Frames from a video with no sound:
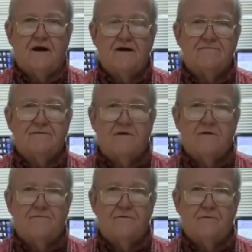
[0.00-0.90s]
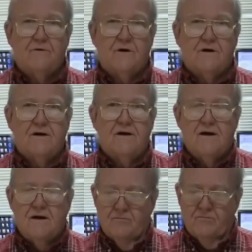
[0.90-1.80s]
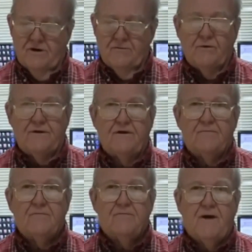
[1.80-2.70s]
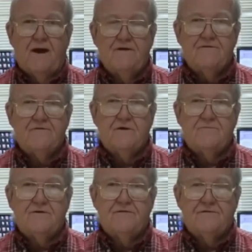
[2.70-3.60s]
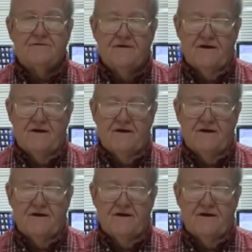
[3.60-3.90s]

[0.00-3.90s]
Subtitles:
just going to interrupt the entire flow of the work. But when